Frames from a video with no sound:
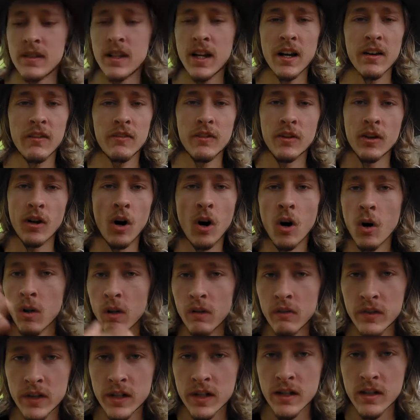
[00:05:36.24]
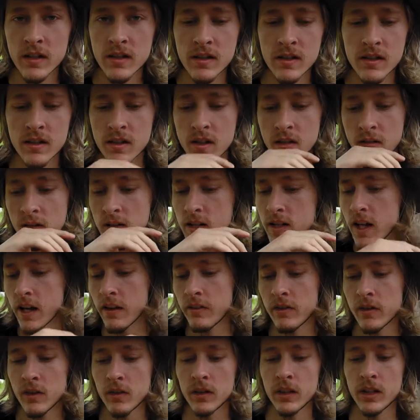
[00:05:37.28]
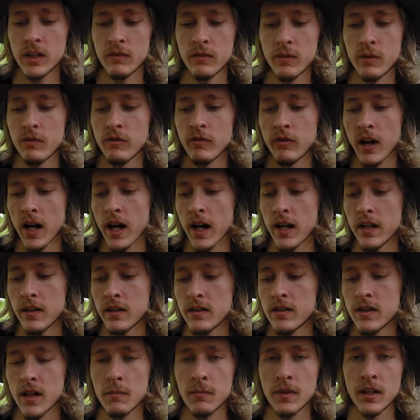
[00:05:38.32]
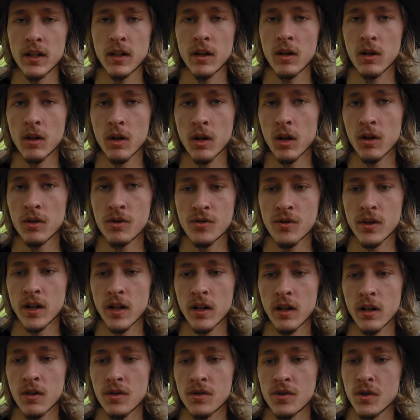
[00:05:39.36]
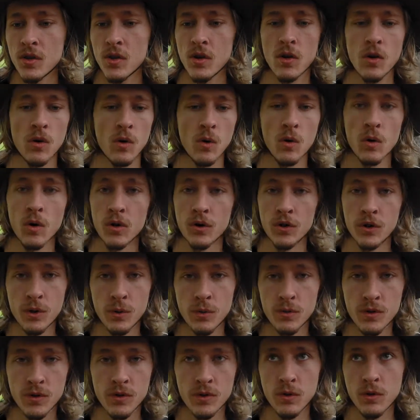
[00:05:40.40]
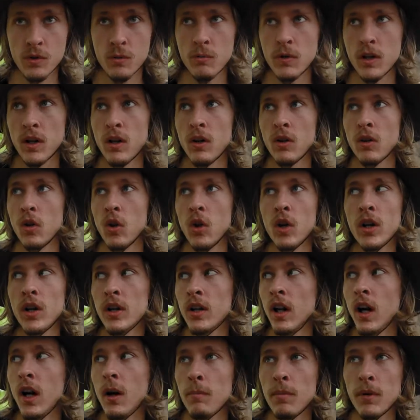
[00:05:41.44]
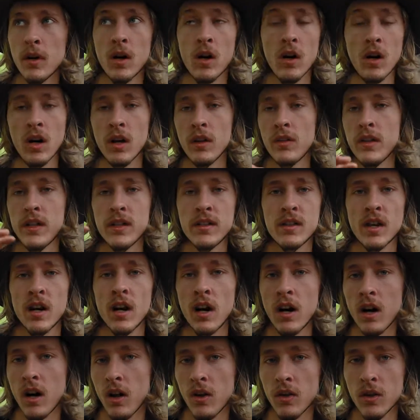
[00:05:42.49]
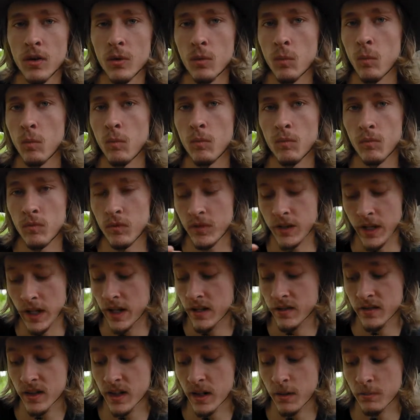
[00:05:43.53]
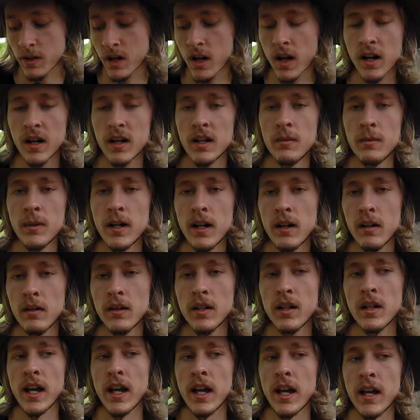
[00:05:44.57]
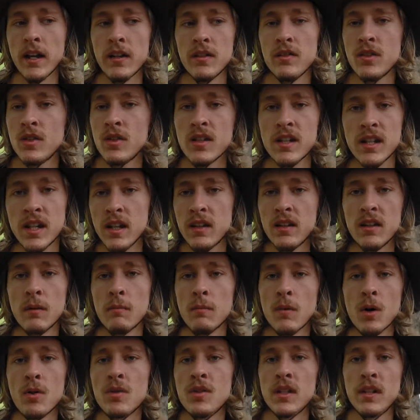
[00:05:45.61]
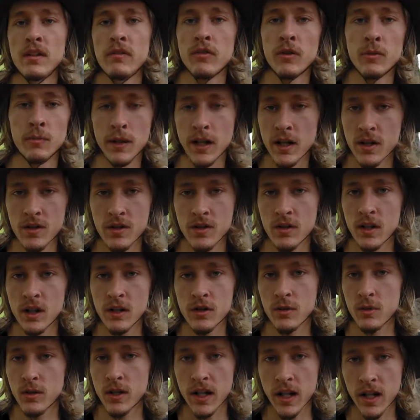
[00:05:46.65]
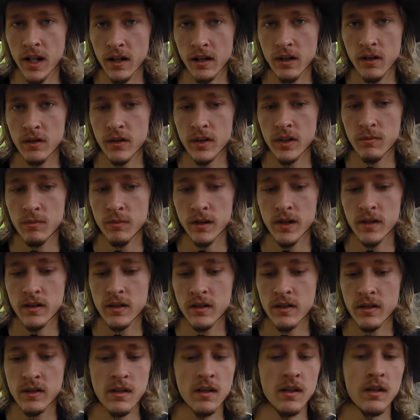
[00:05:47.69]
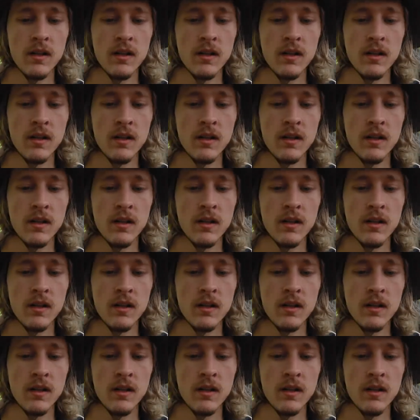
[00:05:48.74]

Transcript: Yeah, for all of these, definitely if you find something on AllTrails or YouTube, look it up on these other things that I'm talking about and just get the most information that you can on these places,